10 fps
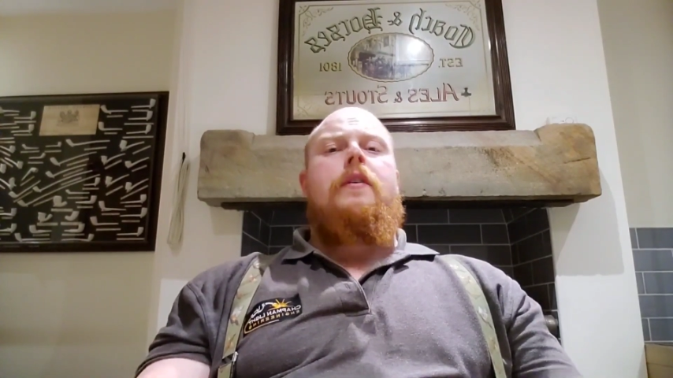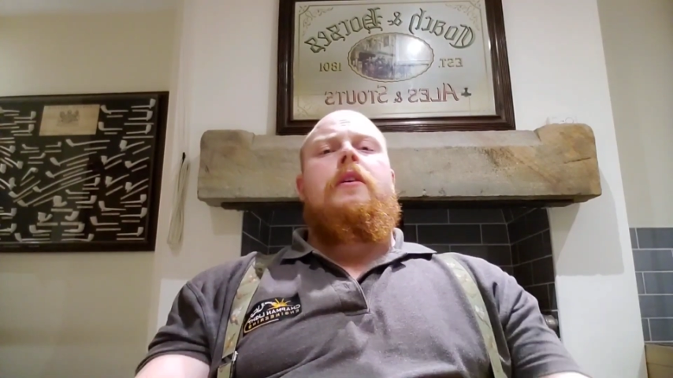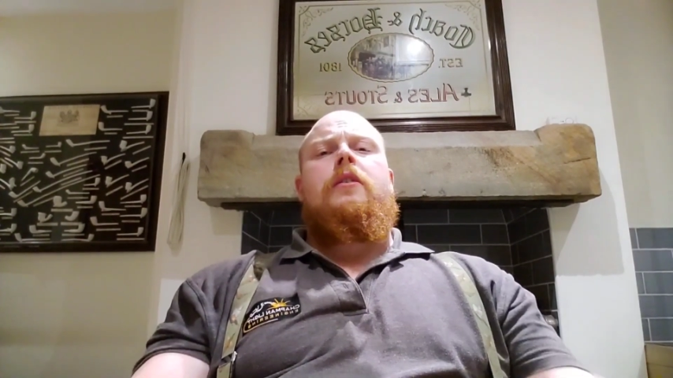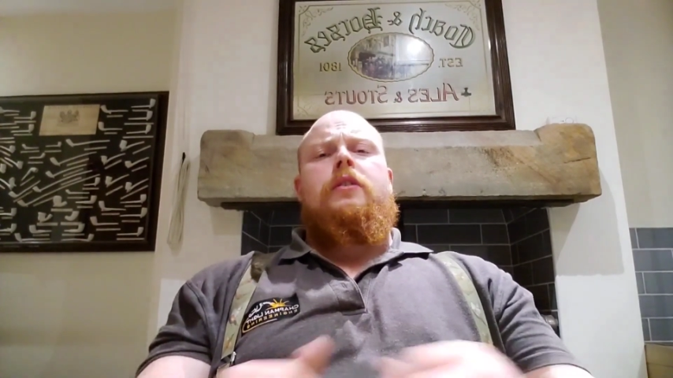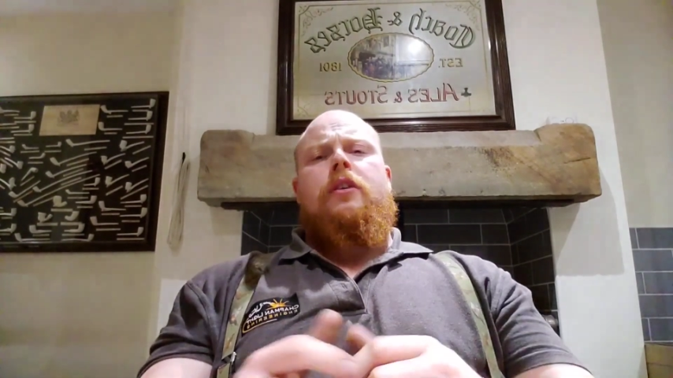you're
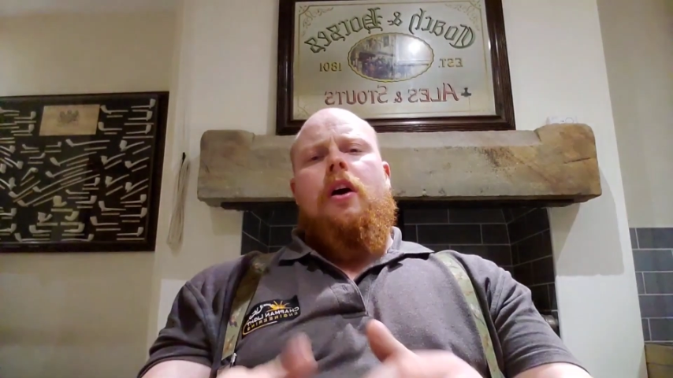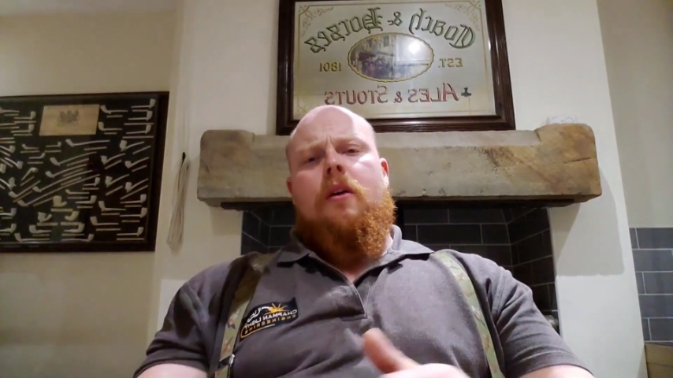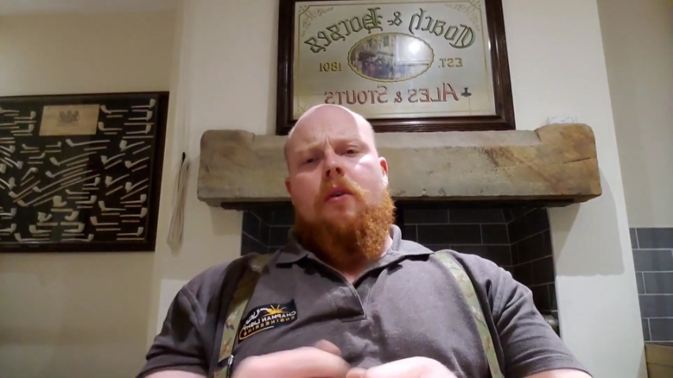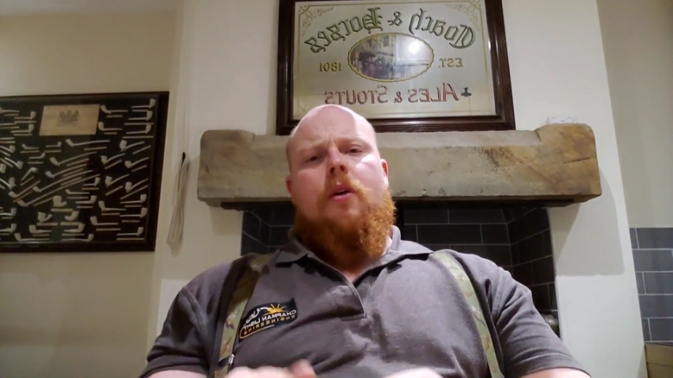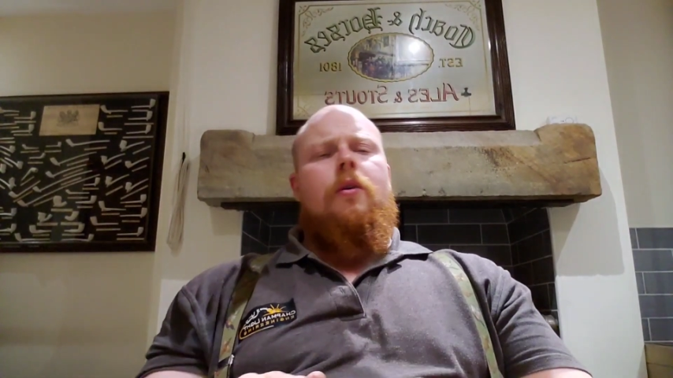going to
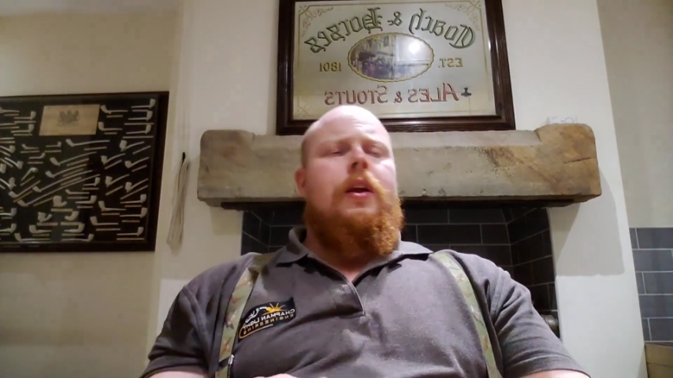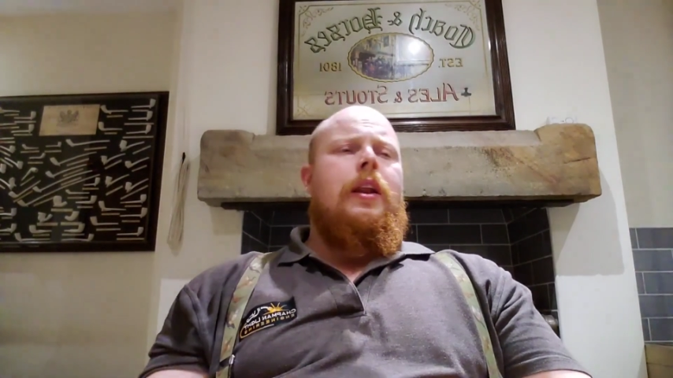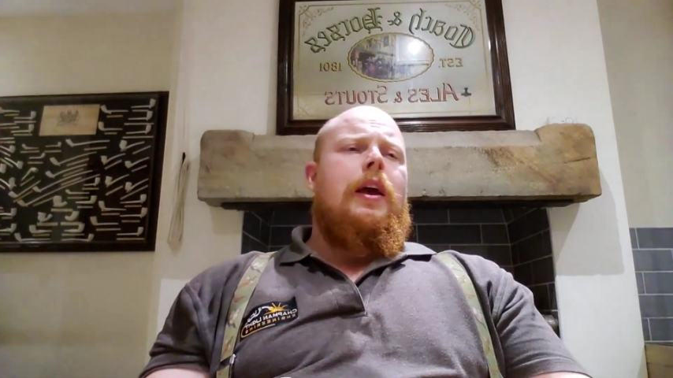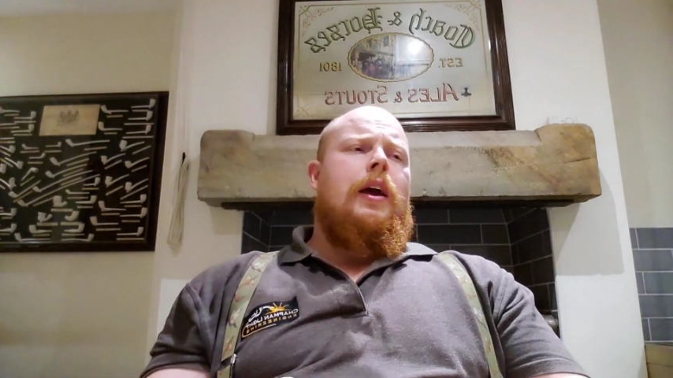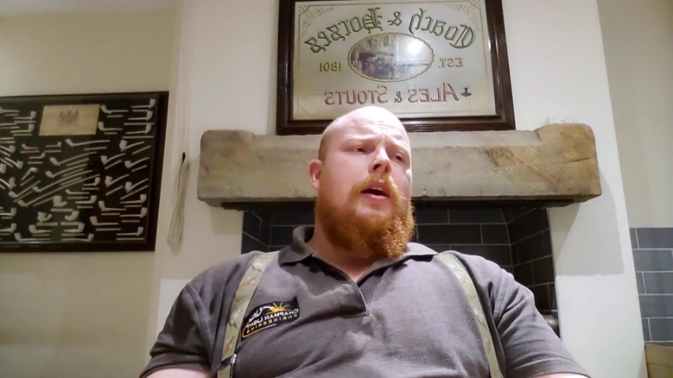start rolling
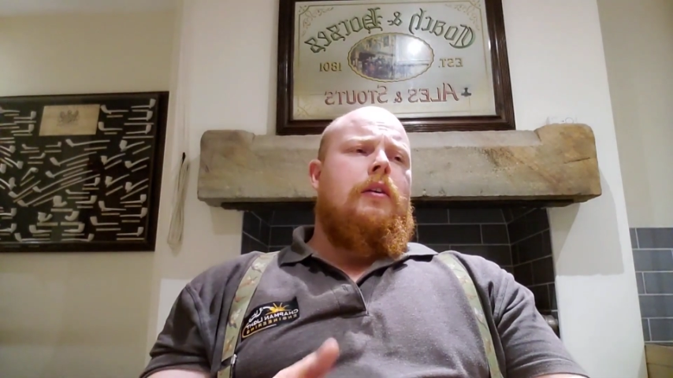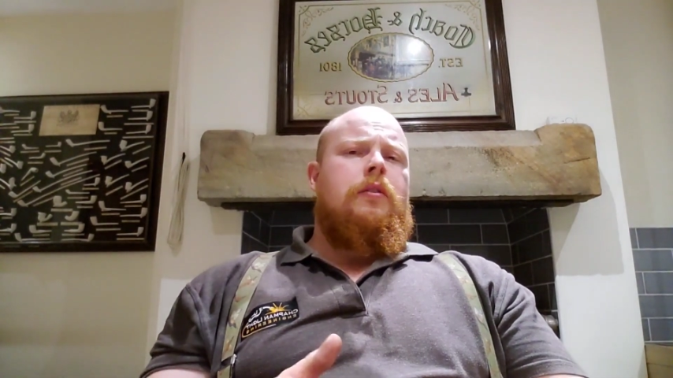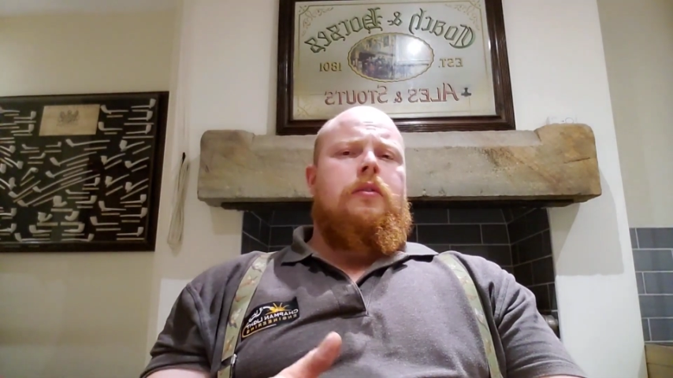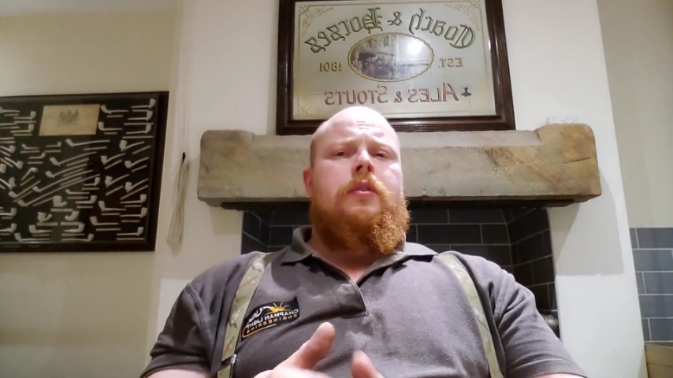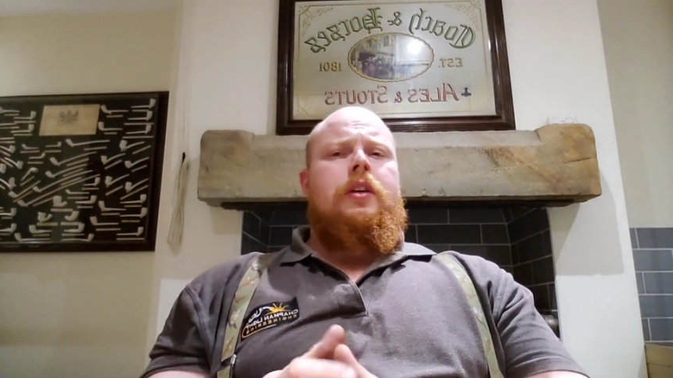out
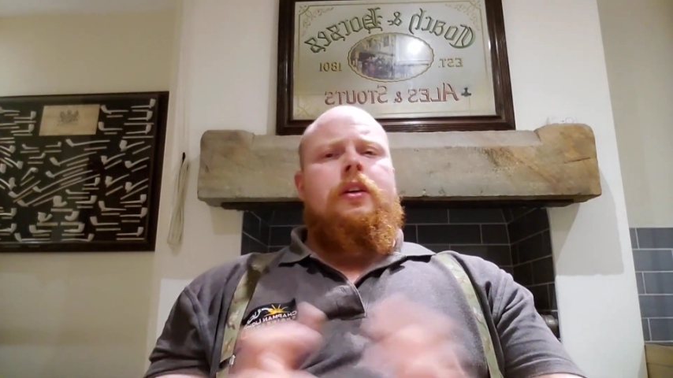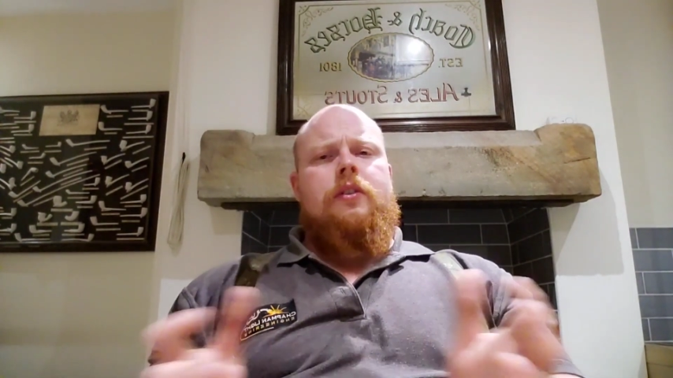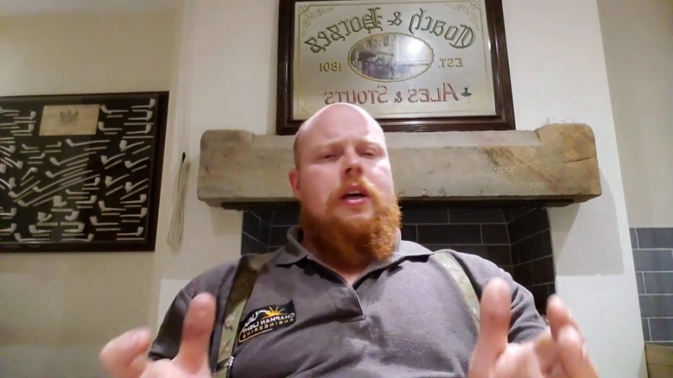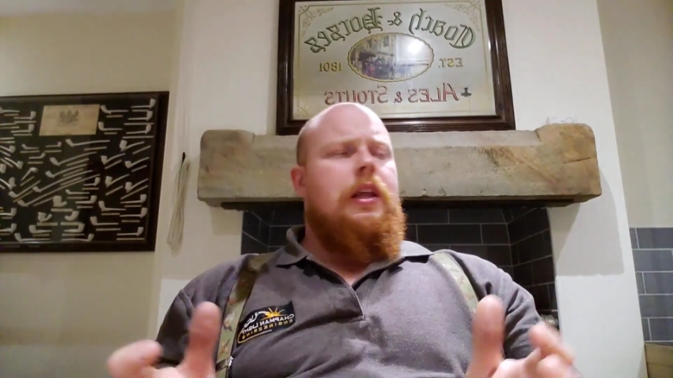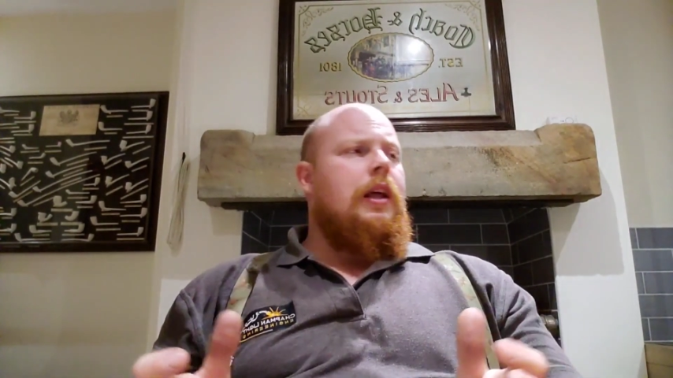and things like